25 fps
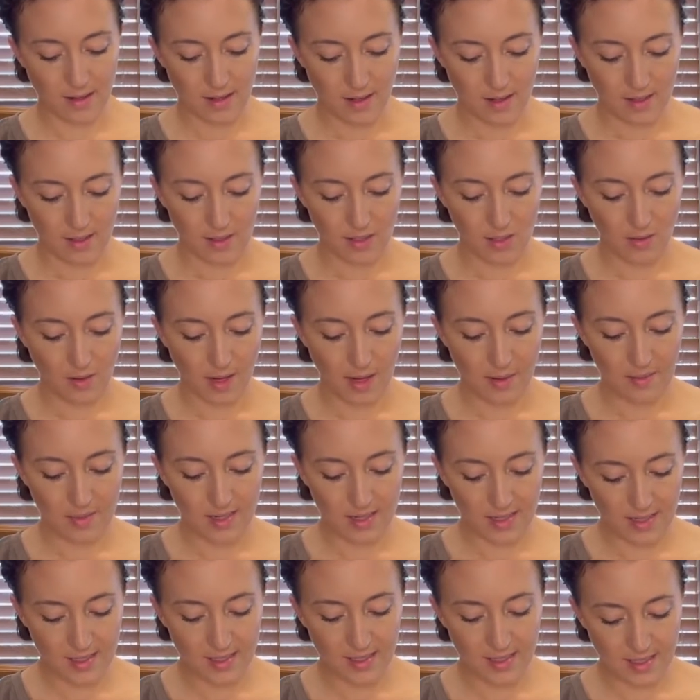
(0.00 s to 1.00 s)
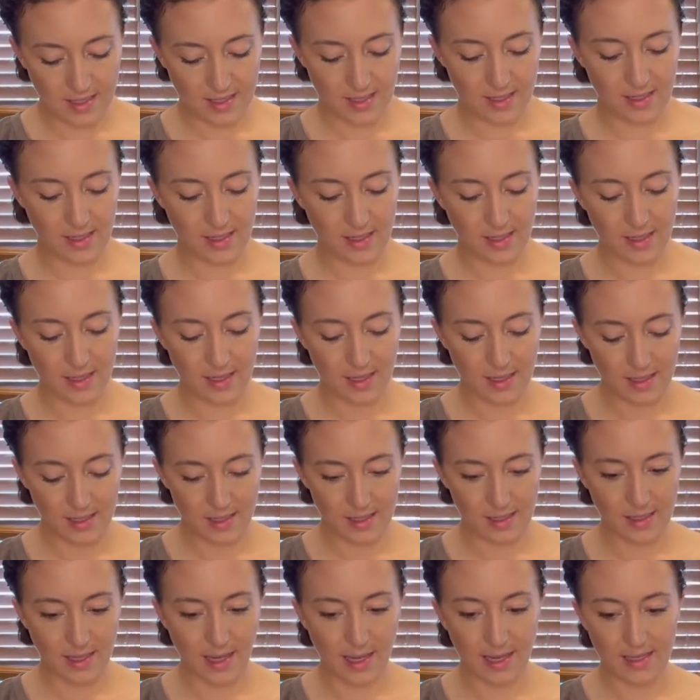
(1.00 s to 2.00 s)
So I'm just
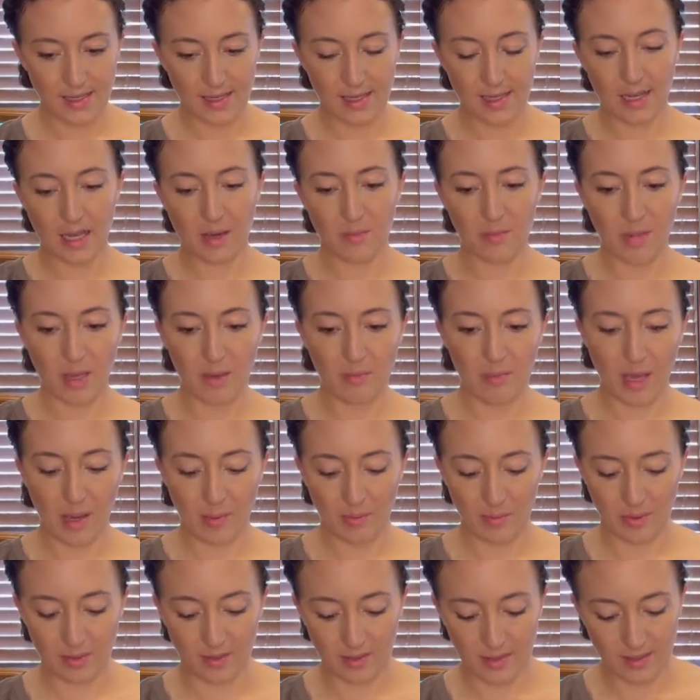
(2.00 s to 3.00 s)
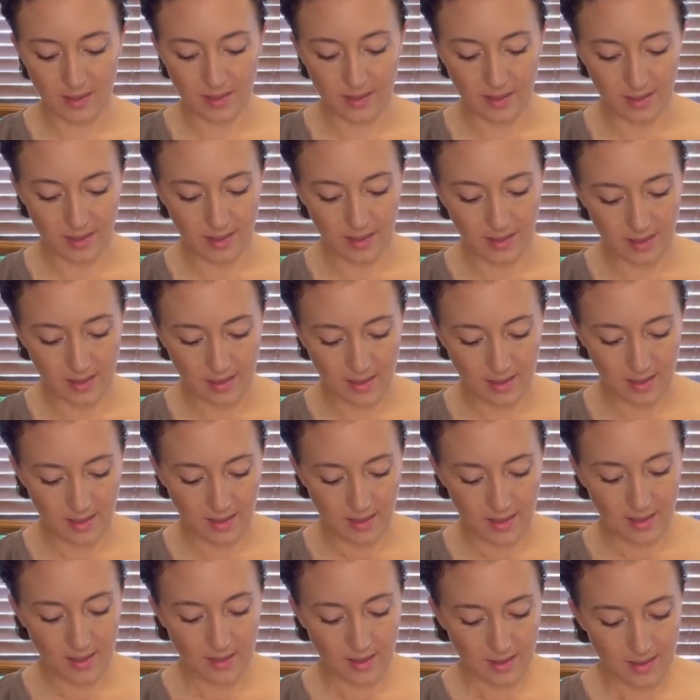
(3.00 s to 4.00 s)
slicing up my peppers
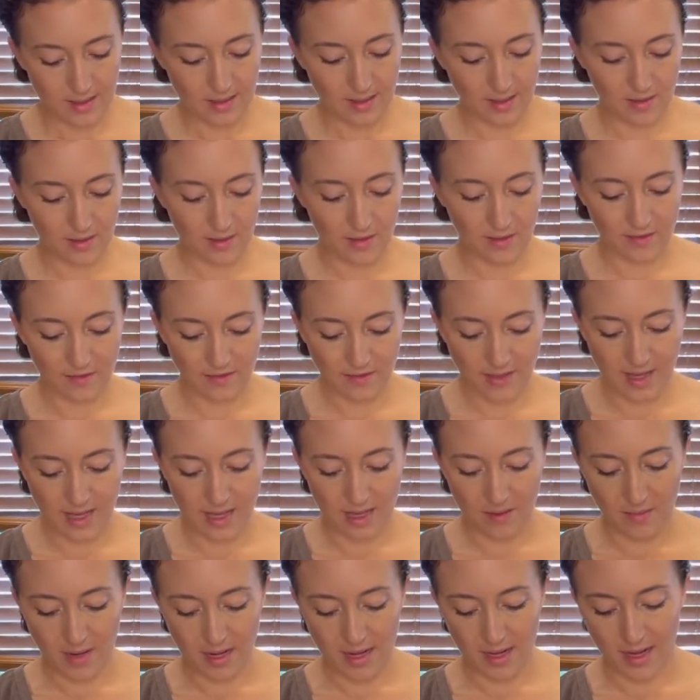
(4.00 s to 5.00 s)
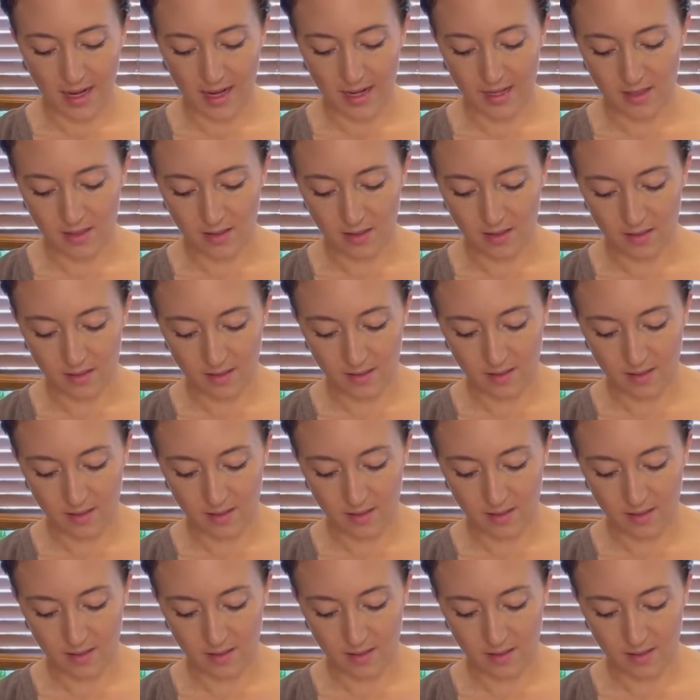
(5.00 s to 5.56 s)
so they'll fit in my dicer.